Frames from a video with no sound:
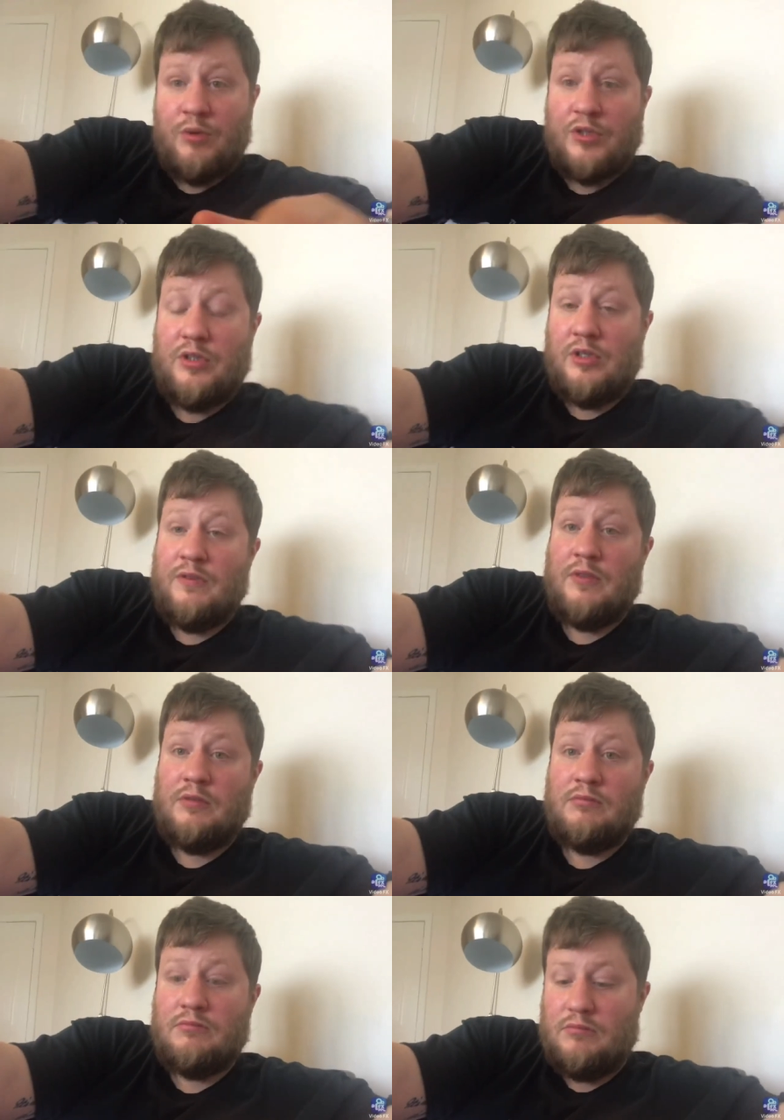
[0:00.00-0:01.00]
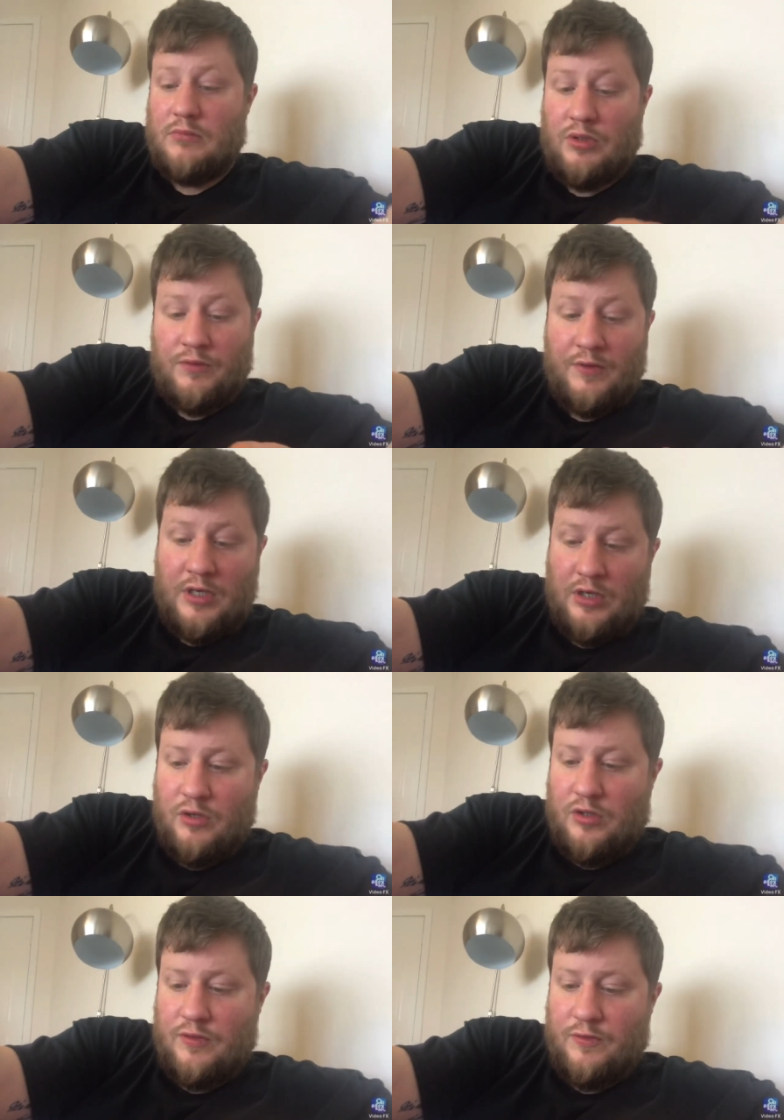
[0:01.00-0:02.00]
which is even, you know, very
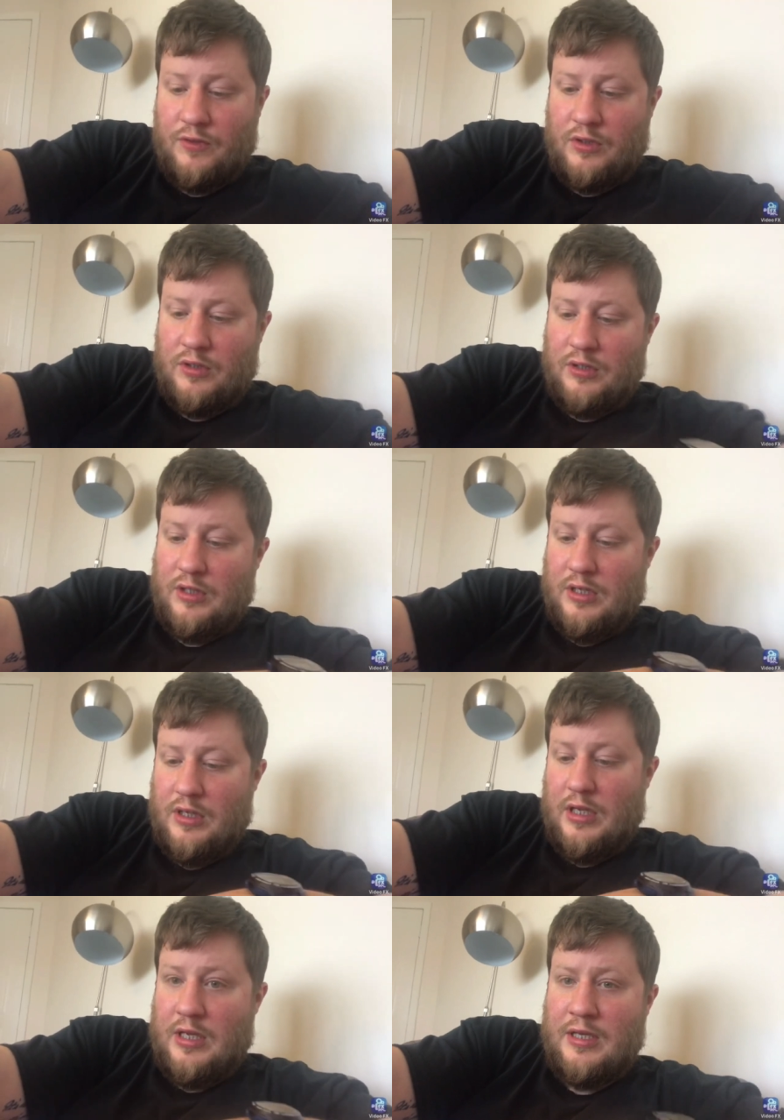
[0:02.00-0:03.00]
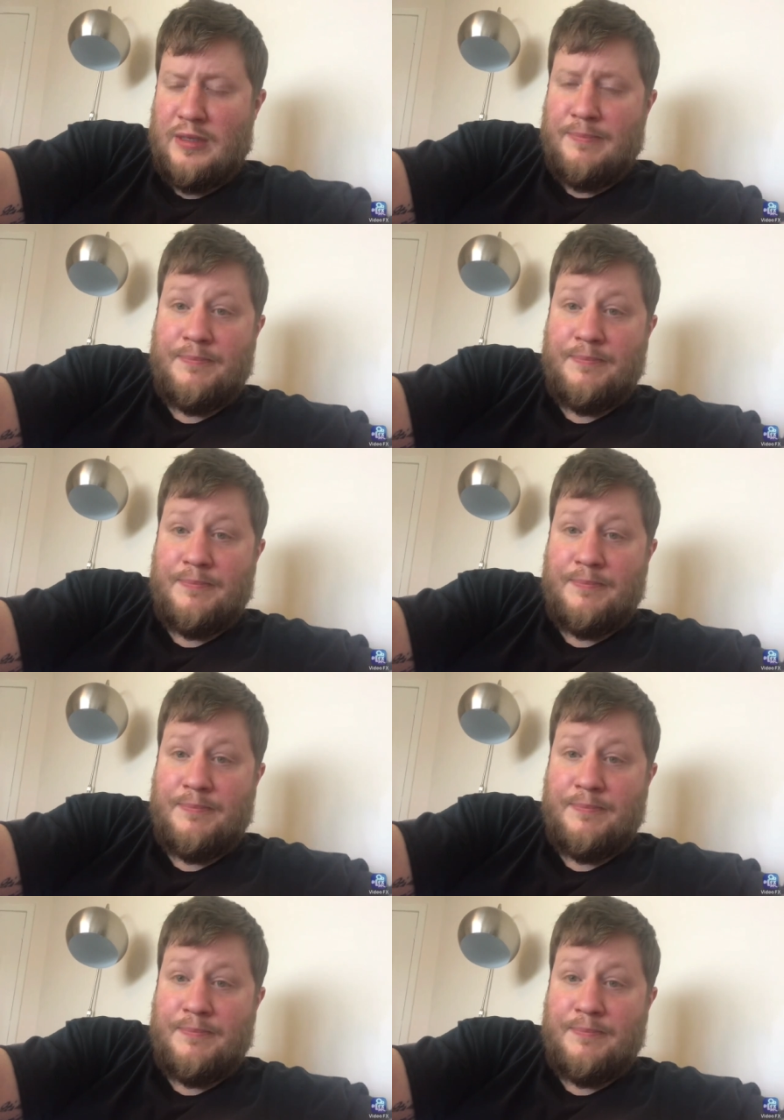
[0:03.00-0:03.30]
good for uh,